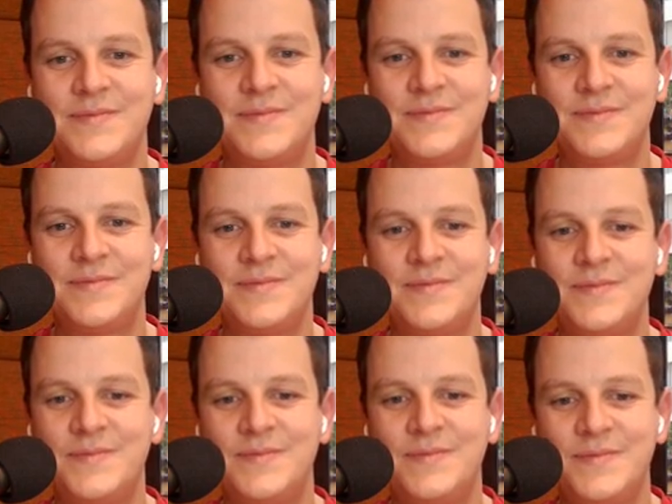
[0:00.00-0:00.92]

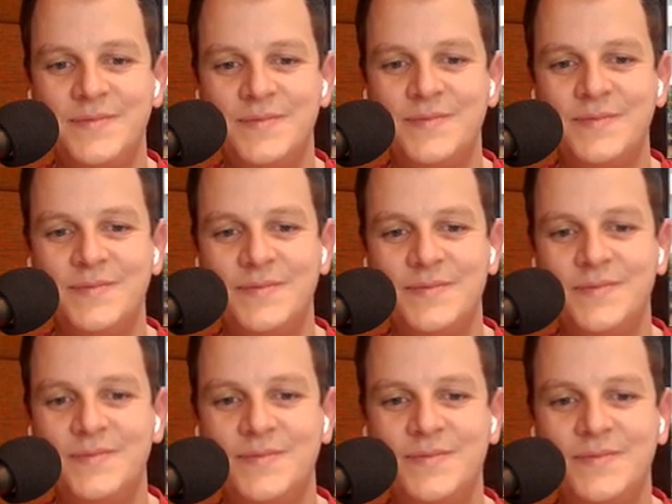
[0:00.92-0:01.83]

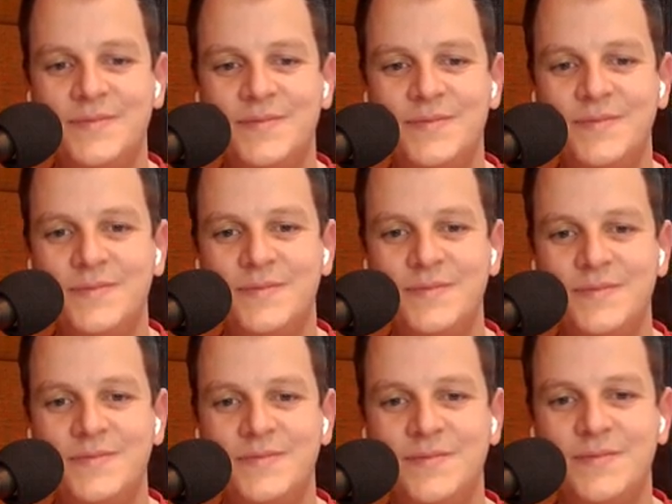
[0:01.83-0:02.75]

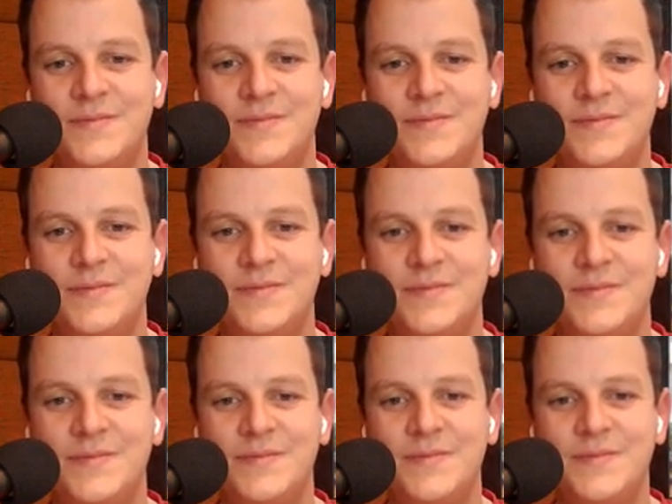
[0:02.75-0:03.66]

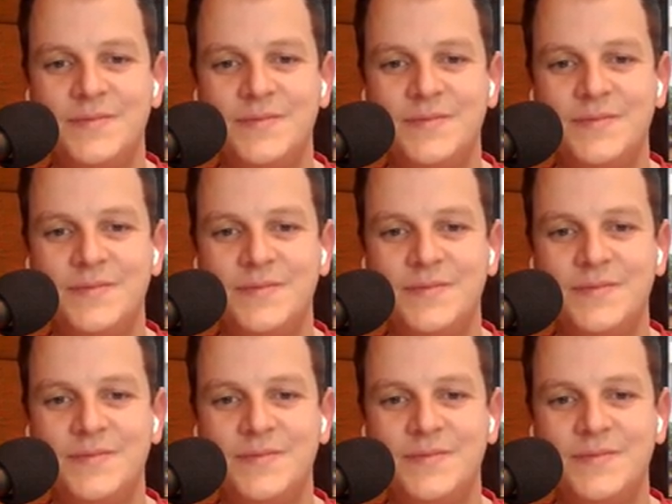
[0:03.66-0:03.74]
(silent)